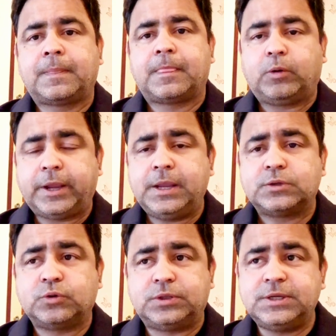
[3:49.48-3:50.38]
Okay,
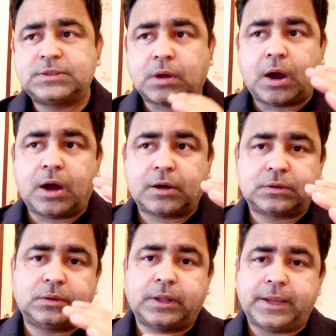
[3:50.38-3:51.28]
so these are
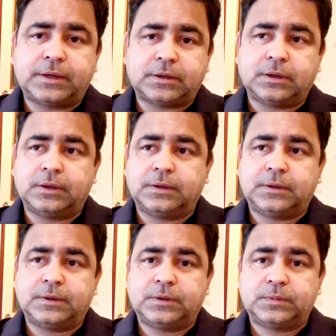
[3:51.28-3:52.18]

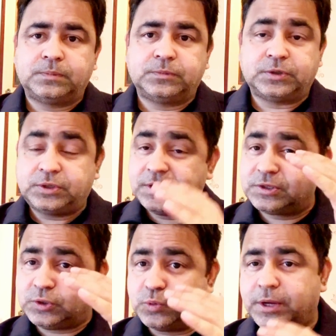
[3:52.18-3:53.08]
the
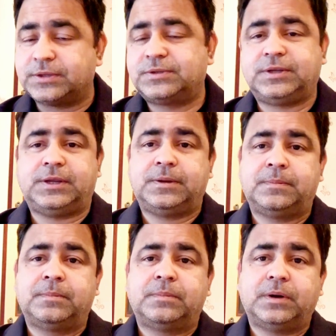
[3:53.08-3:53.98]
things you can see,
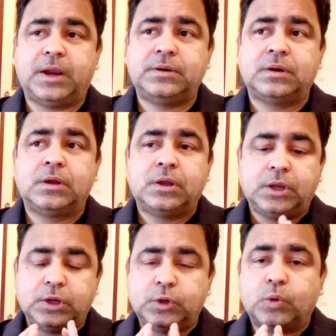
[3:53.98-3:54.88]
right,
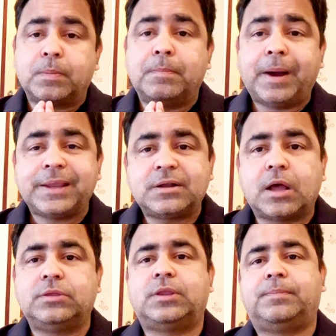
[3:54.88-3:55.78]
in your My
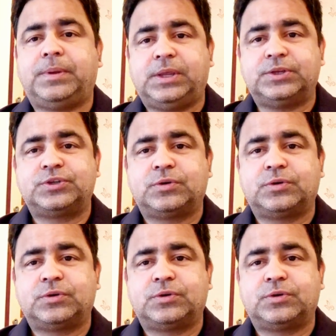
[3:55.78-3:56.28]
Kanta page